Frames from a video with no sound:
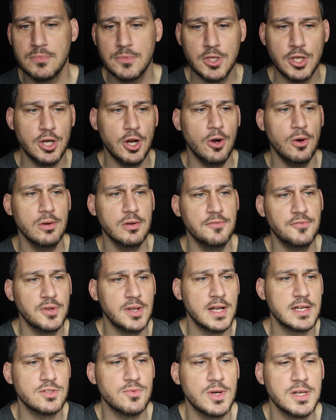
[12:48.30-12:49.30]
You know, if you
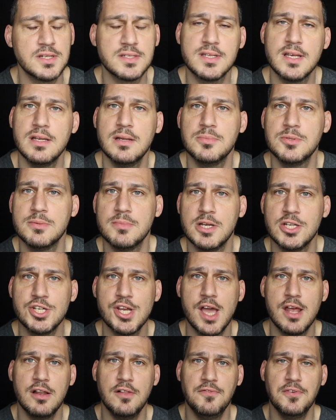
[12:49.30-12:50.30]
guys want to sign up to my
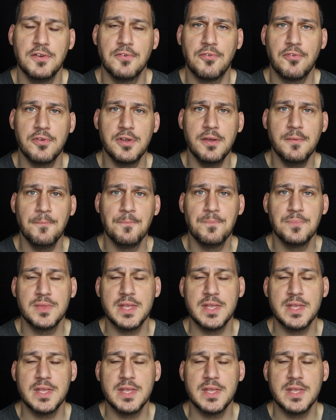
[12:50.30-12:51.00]
channel, feel free.